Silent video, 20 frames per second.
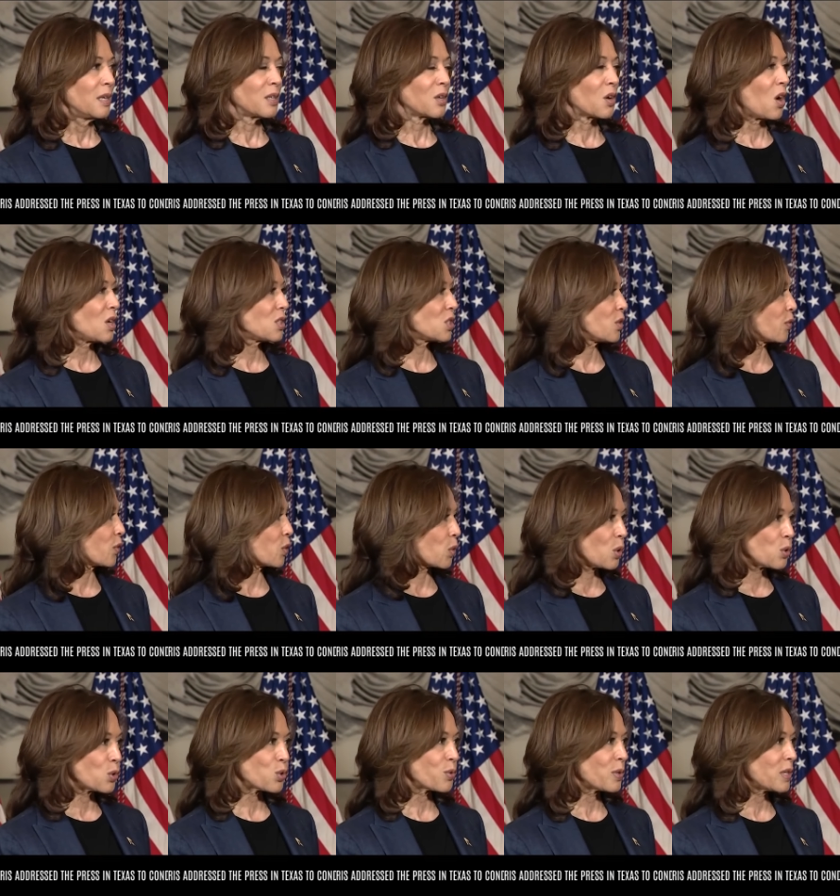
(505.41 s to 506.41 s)
the cost of
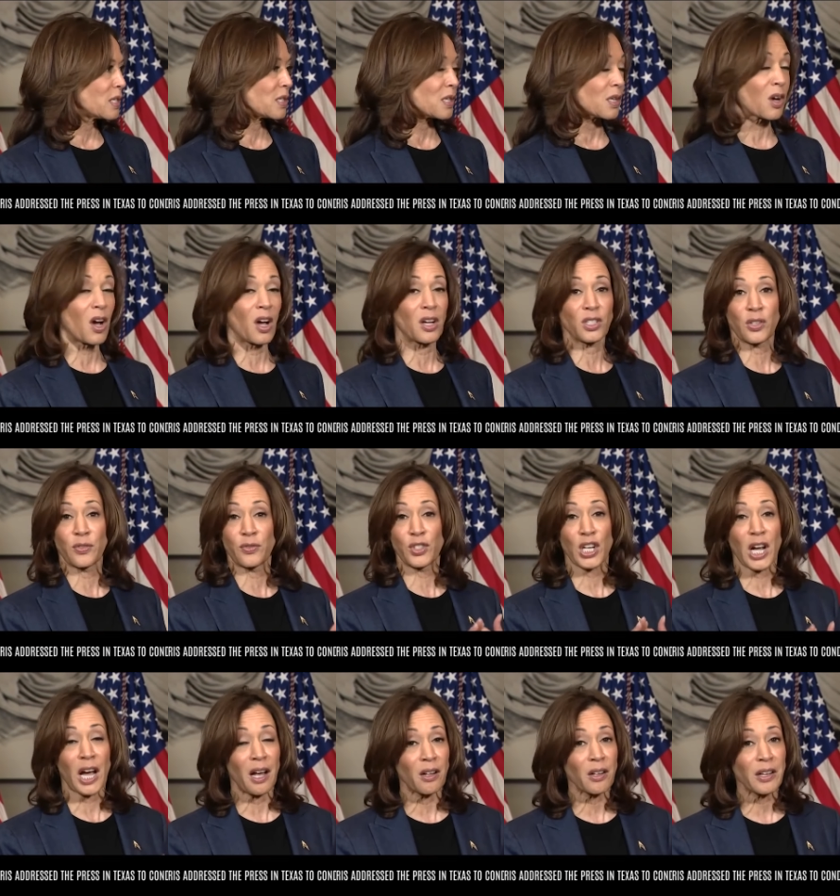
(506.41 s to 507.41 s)
groceries, the cost of
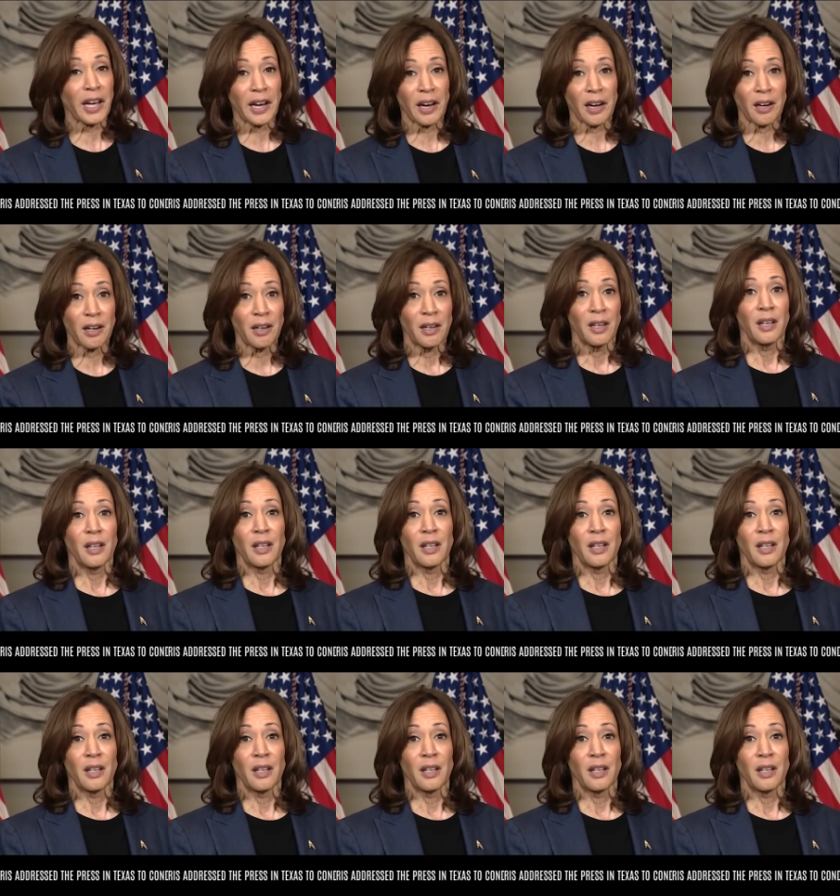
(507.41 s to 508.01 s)
childcare,